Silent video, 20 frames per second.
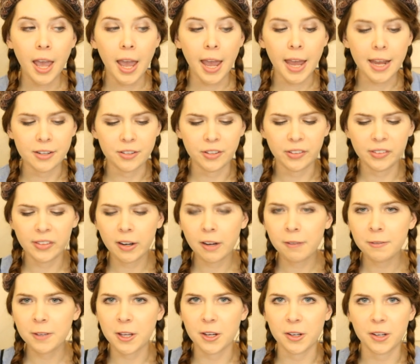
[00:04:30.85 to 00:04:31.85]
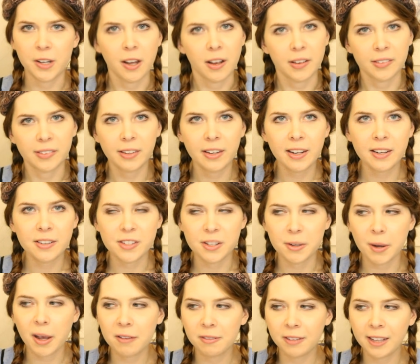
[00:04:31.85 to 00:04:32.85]
Hey, just out of curiosity, do
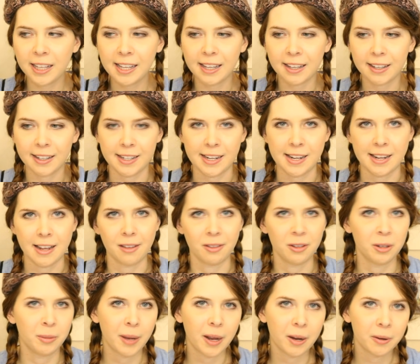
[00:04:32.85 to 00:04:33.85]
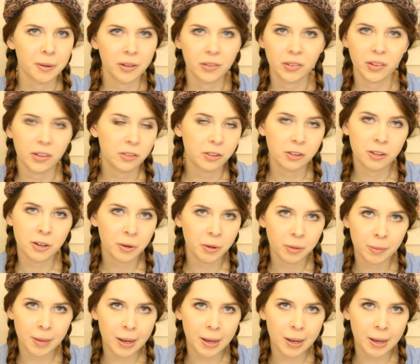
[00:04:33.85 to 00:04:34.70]
you have, like, any other powers I should know